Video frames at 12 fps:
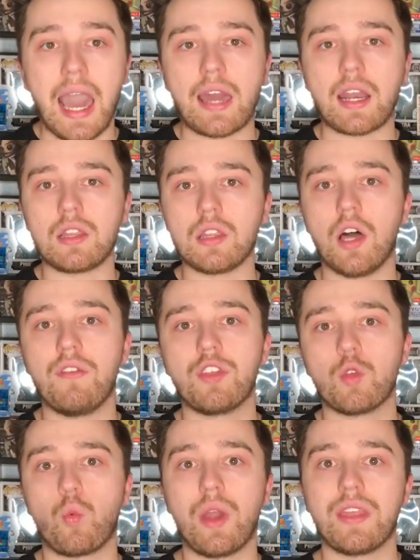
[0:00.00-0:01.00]
And I love
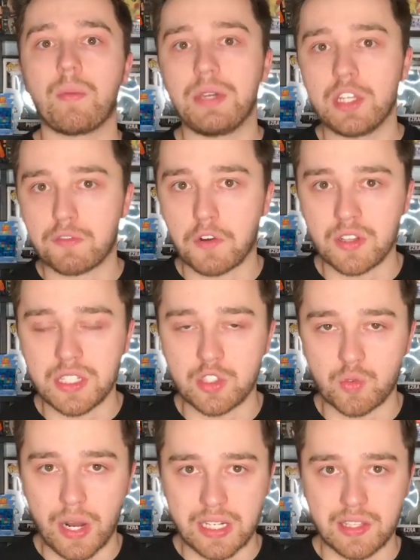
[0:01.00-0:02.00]
the way that Peter Farrelly
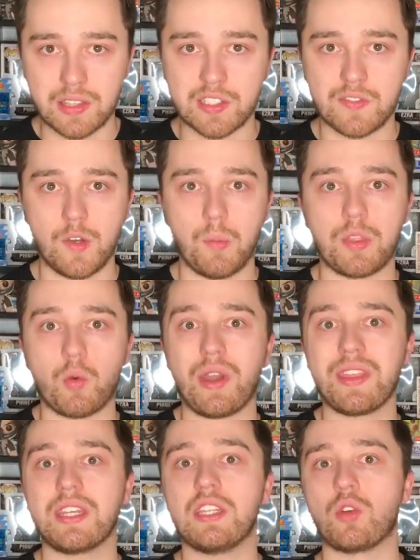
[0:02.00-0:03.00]
directed this film and the
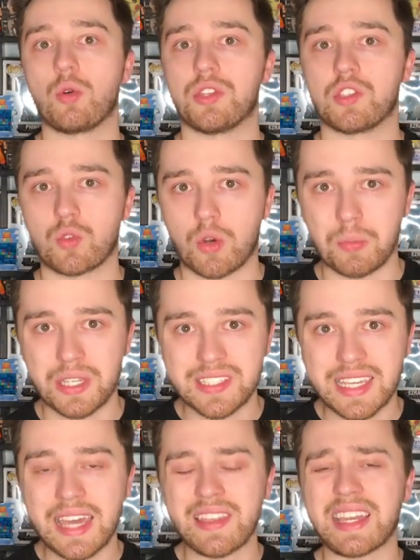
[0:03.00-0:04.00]
way that he told the story
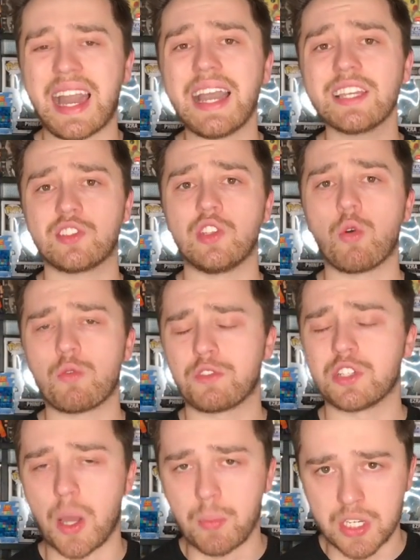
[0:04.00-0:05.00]
because, again, the guy is known
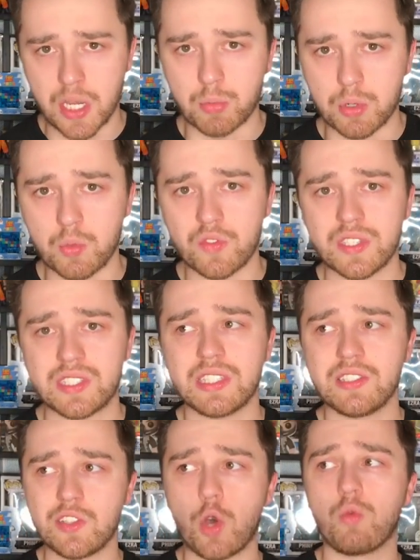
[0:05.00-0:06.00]
for Dumb and Dumber movies.
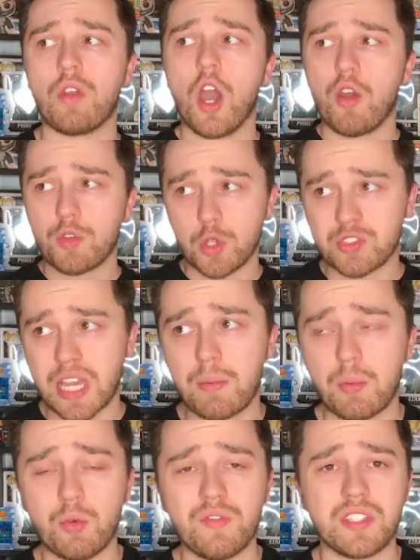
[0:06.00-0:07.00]
He's known for those times
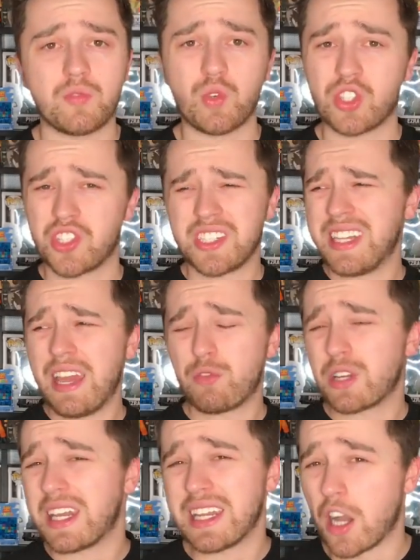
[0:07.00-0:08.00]
of movies which are
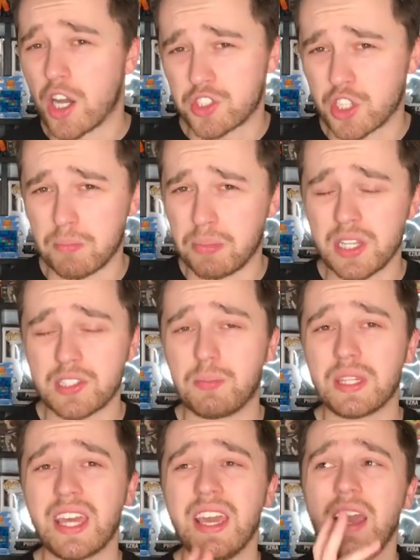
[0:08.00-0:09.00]
never getting Oscar buzz,
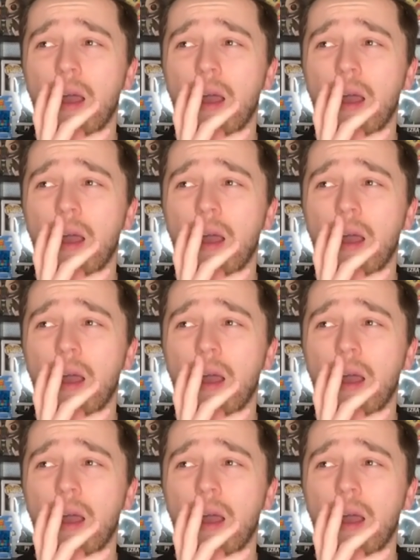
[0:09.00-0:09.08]
but